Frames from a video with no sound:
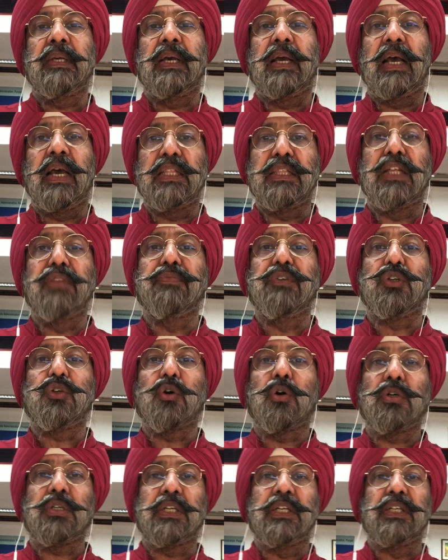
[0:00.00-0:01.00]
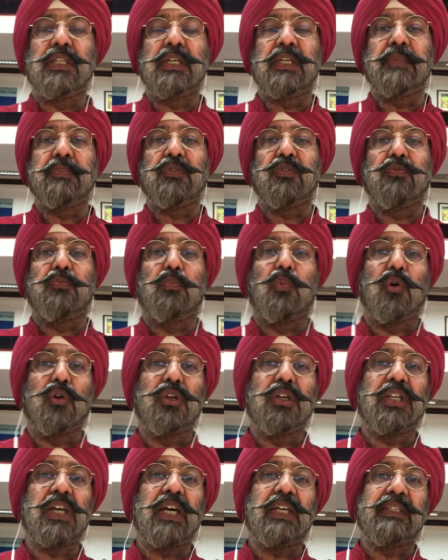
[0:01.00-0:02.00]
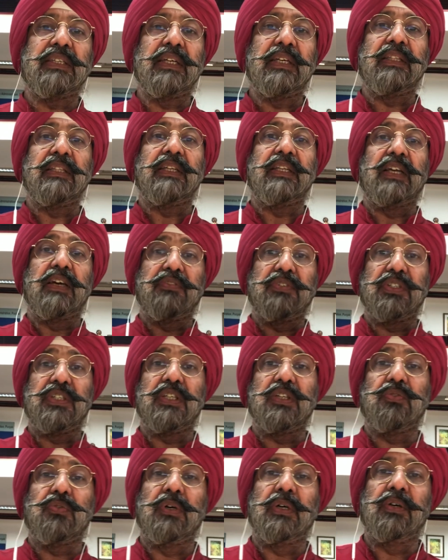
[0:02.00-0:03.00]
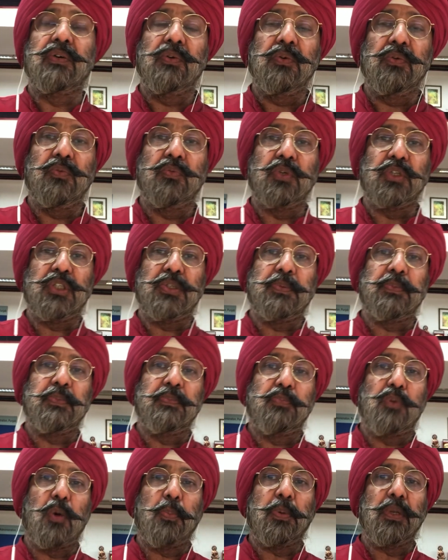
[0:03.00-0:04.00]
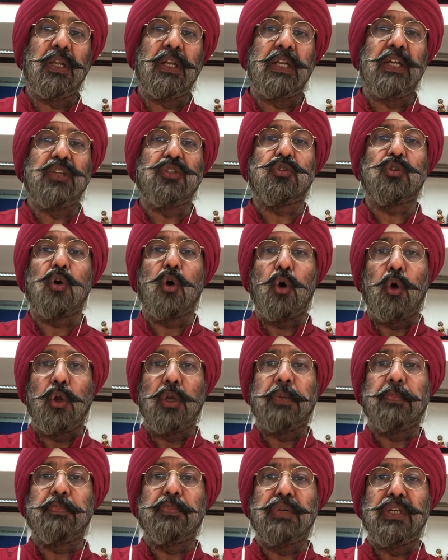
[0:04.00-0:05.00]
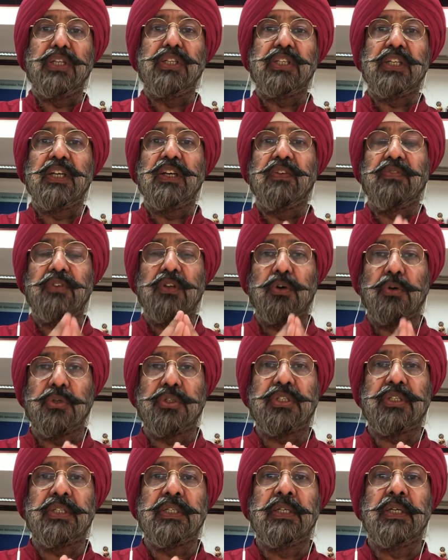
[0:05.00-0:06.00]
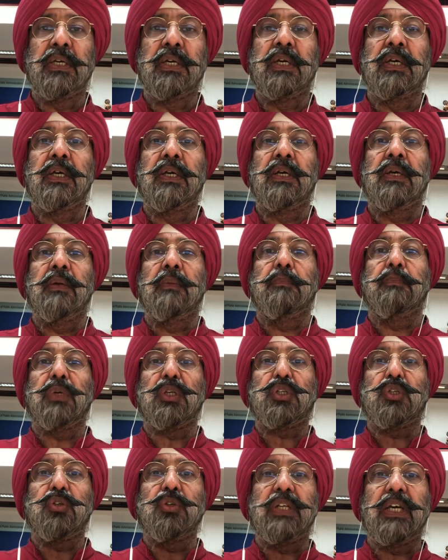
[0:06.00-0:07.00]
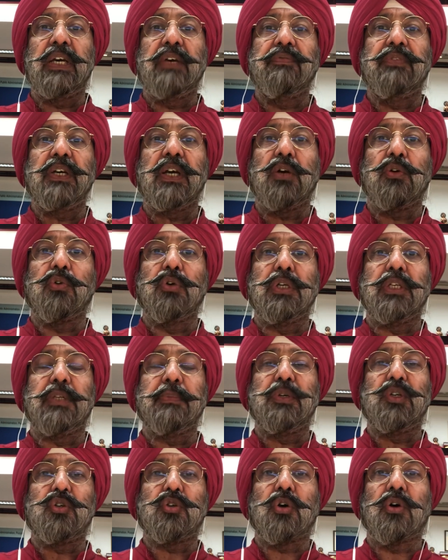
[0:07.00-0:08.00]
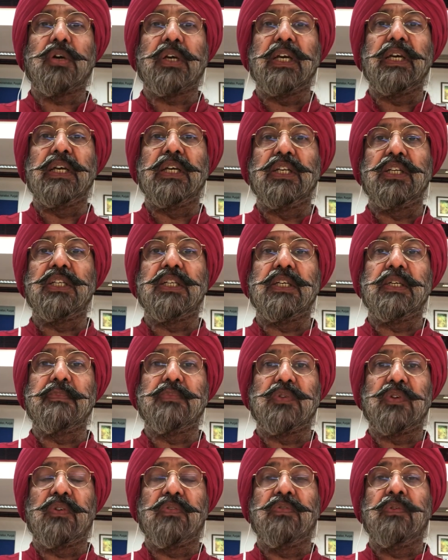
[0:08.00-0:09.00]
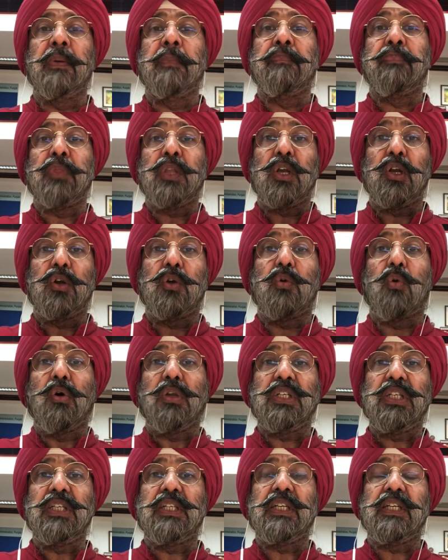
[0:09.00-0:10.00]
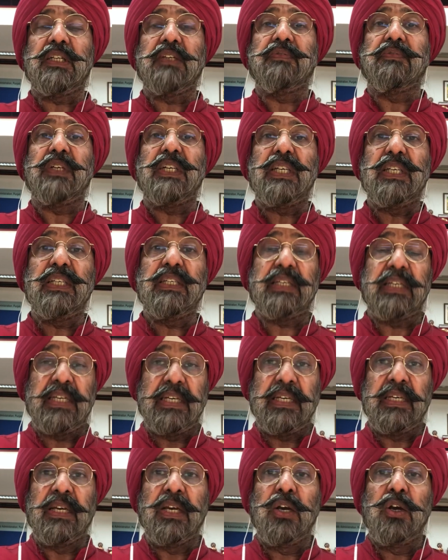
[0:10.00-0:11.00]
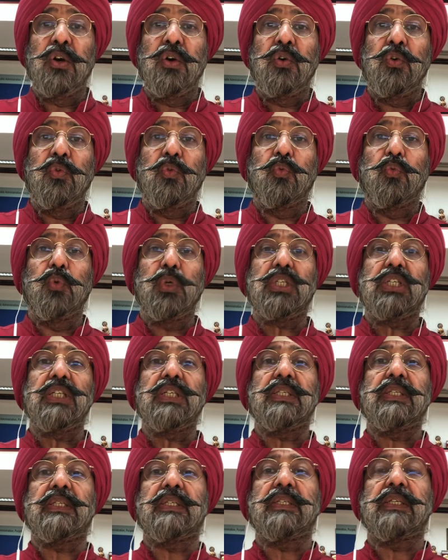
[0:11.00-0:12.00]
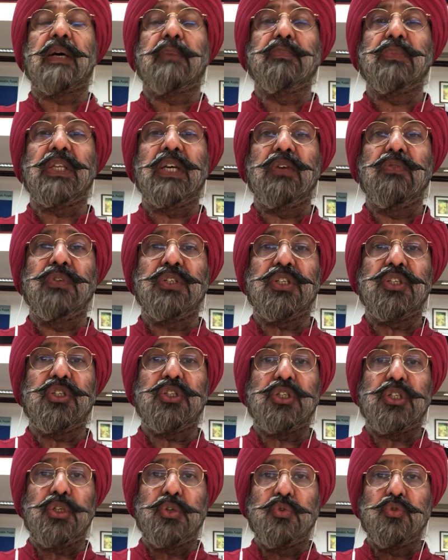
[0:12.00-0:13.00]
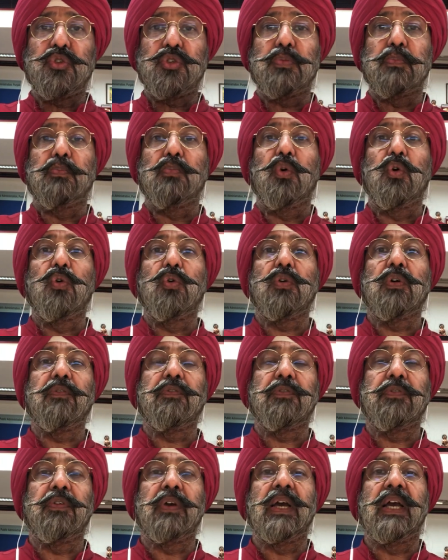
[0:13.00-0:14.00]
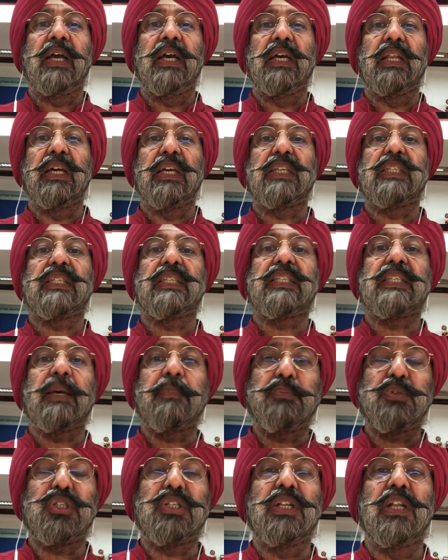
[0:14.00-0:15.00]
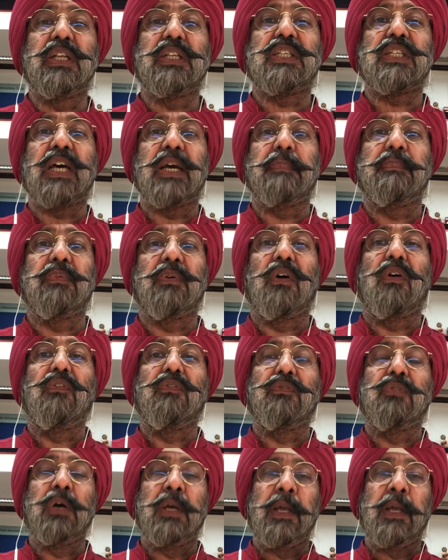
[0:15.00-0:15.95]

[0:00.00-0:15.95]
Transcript: and then we talked in terms of monetizing the deficit, which popularly is called printing of notes. But today we are going to be talking in terms of quantitative easing, which is something which is used more of an exceptional type of